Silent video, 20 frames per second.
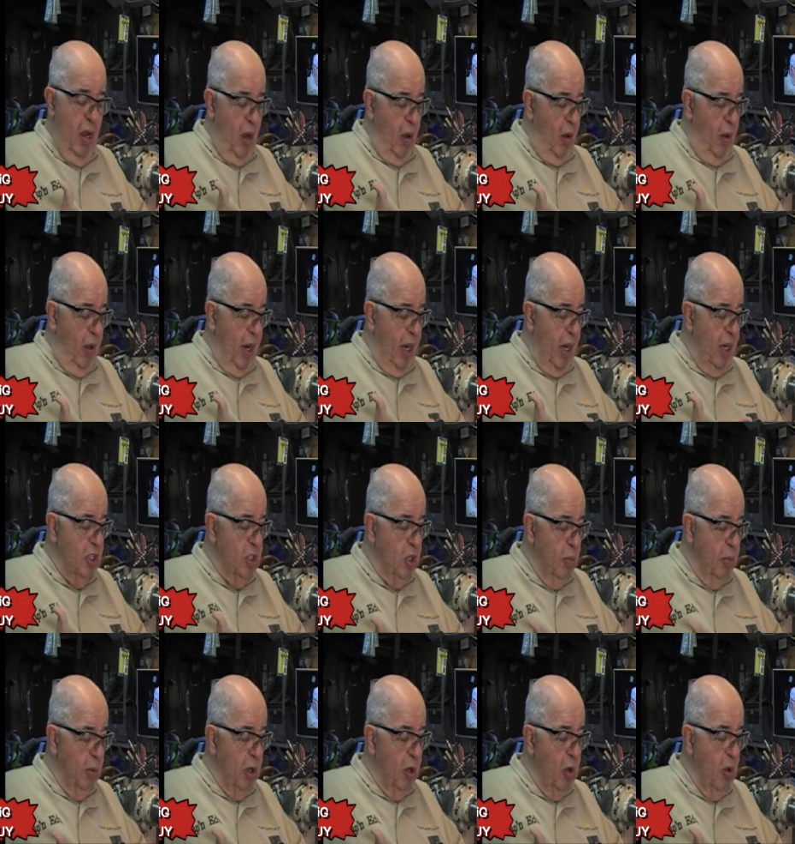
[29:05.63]
Well, I got
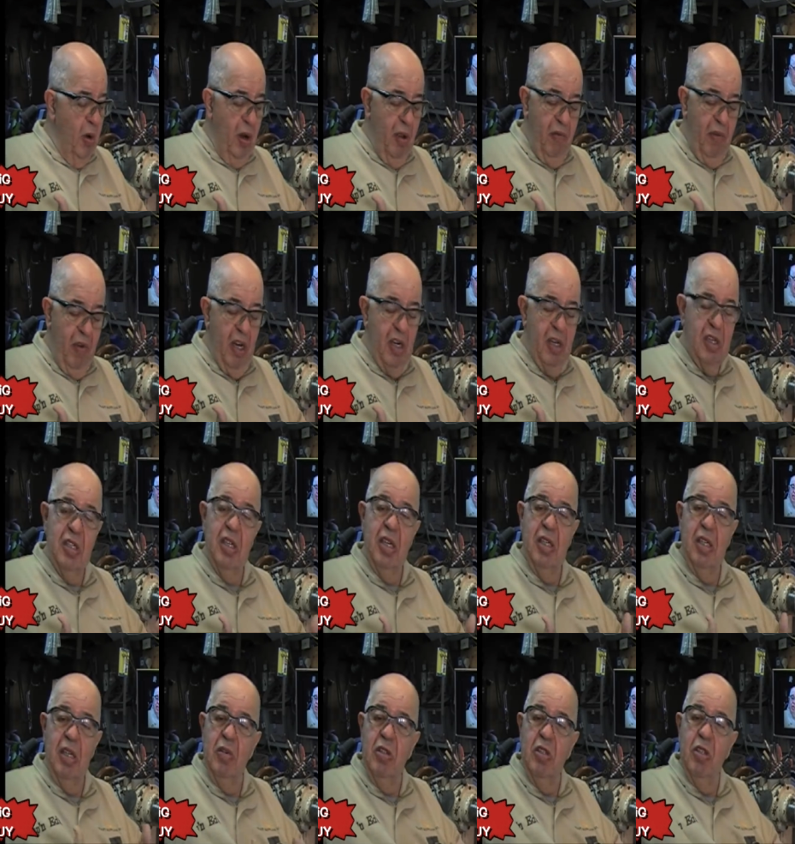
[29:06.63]
super glue my fingers
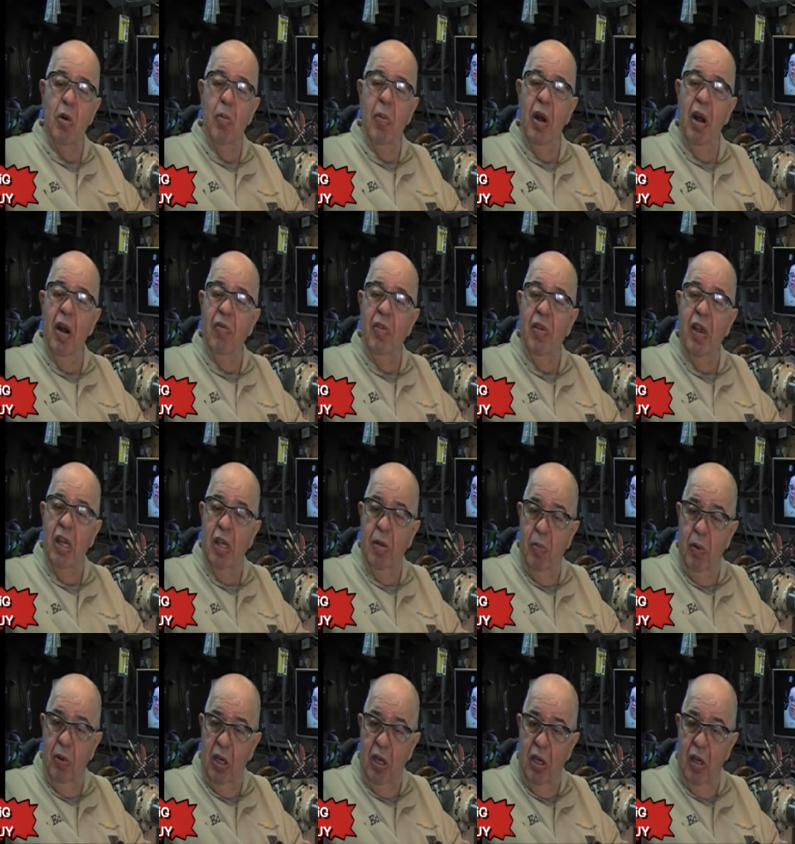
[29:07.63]
because I was stupid enough not to
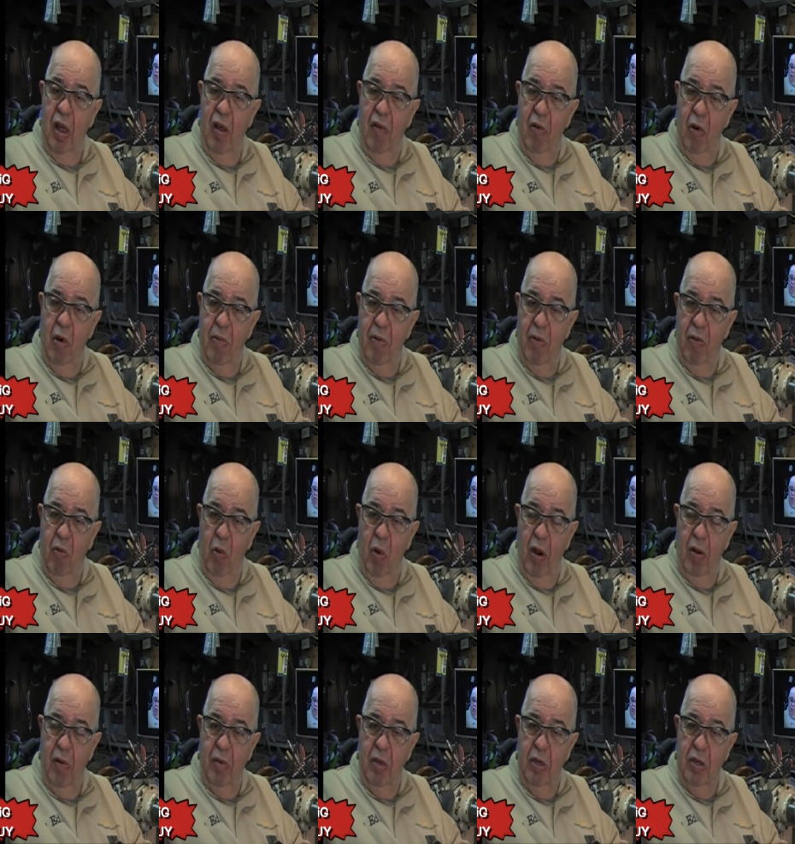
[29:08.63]
put the glove on before
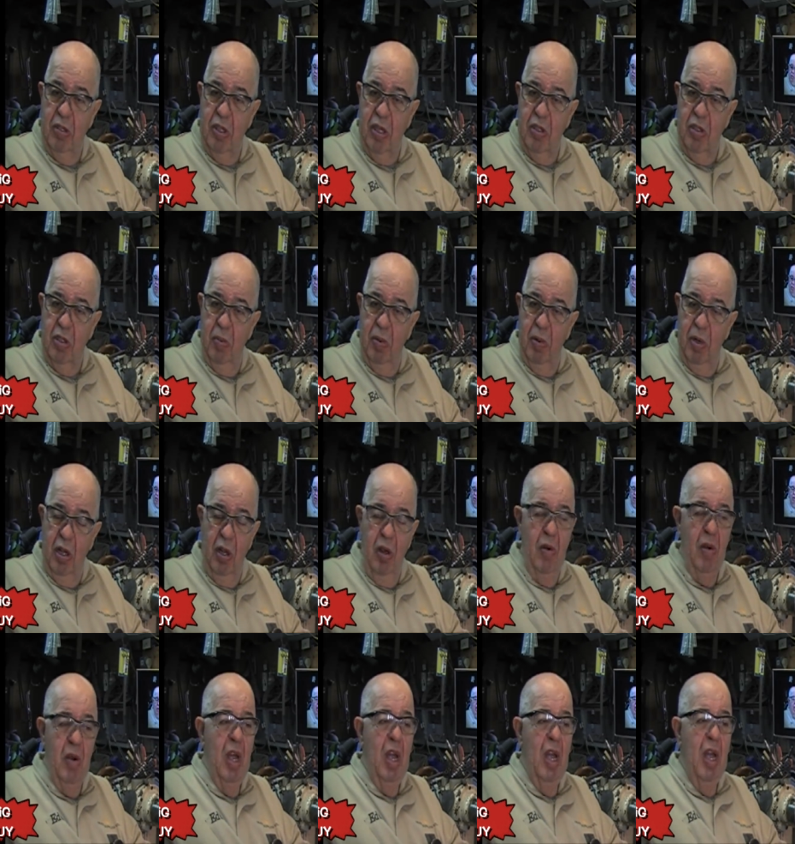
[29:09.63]
I used the super
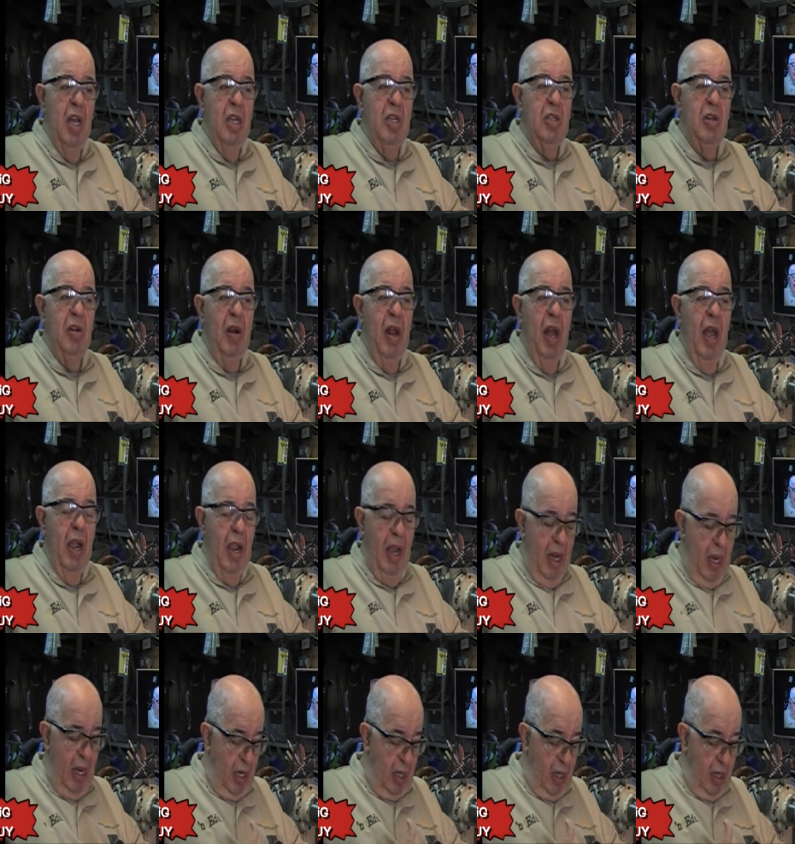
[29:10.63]
glue. So now I got
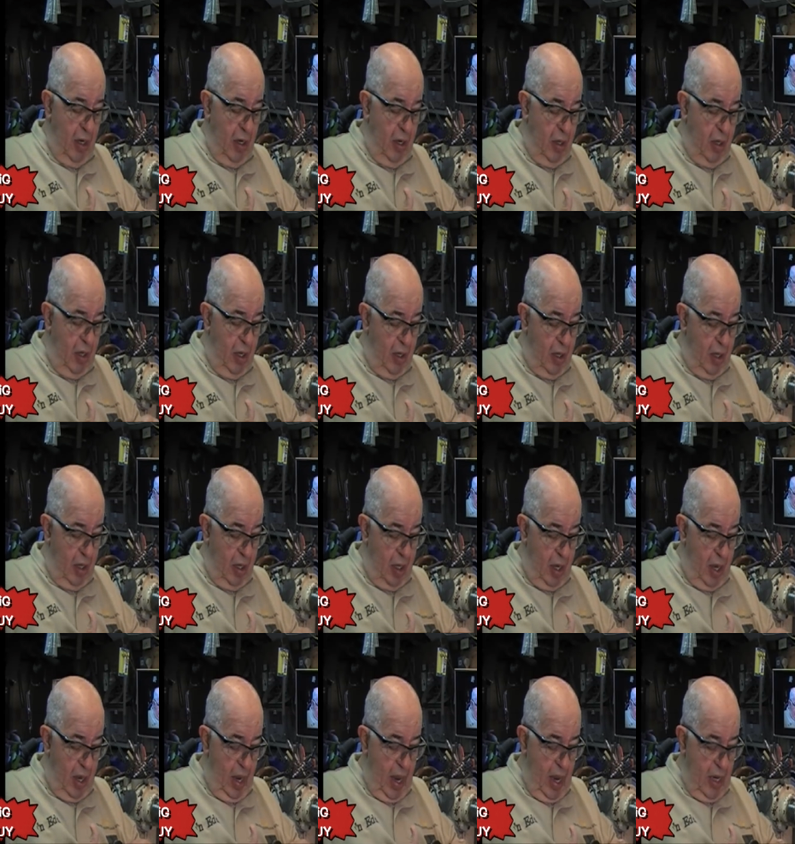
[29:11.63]
to get the, the,
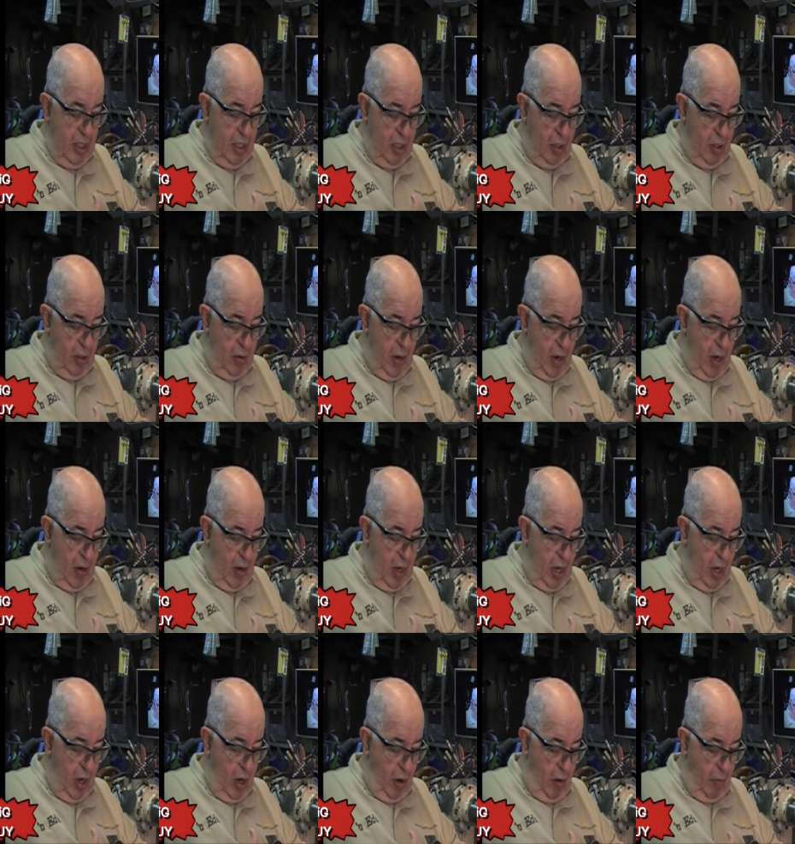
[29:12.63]
acetone out and
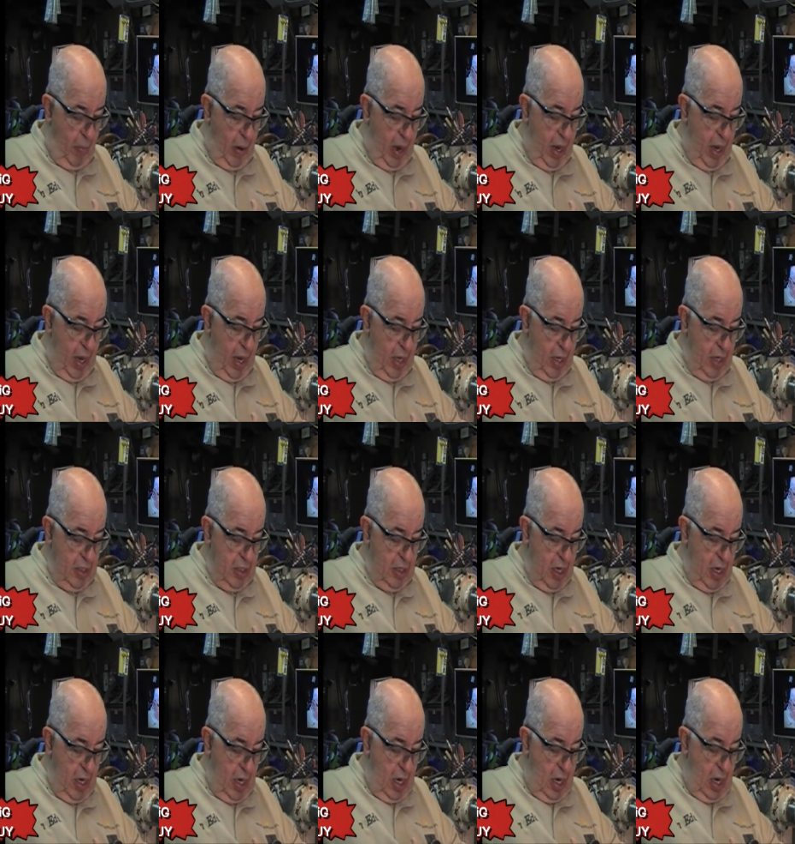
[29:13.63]
get it off my hands.
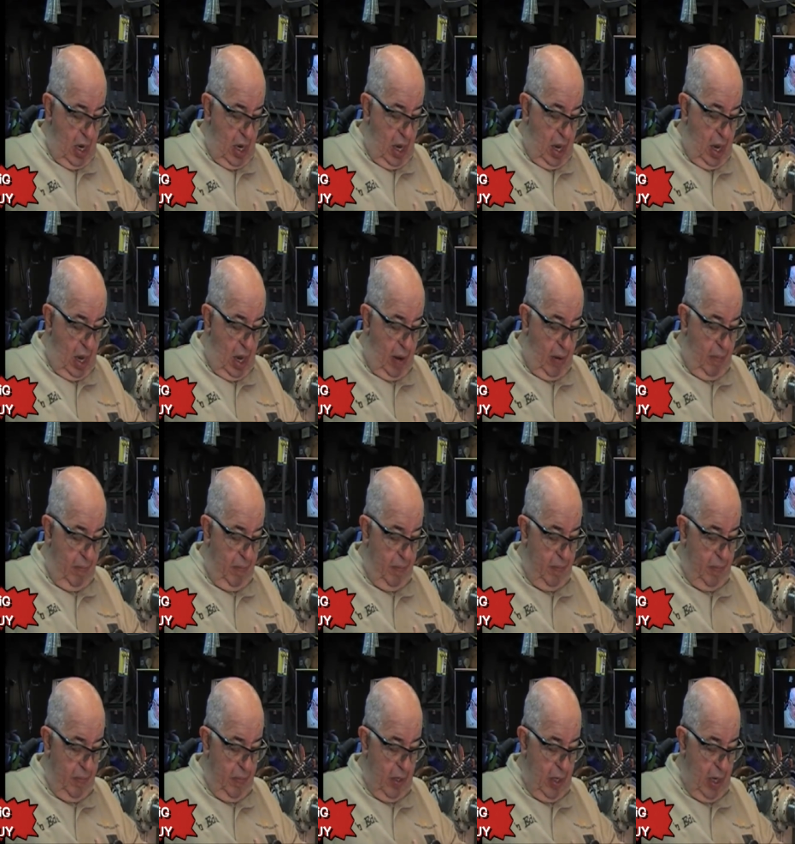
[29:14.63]
Um,
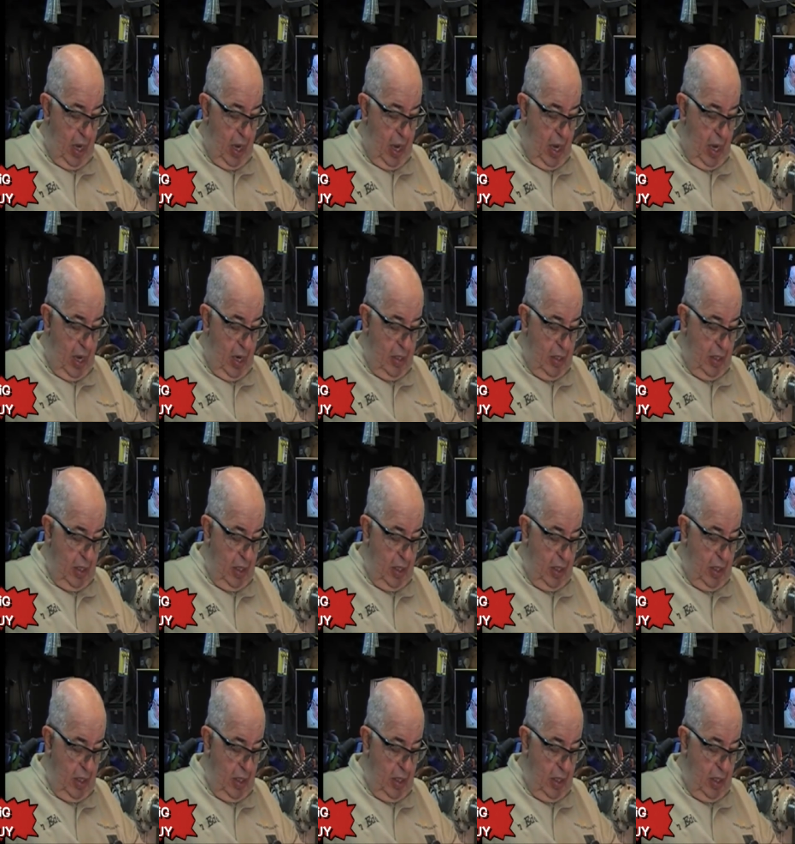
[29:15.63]
and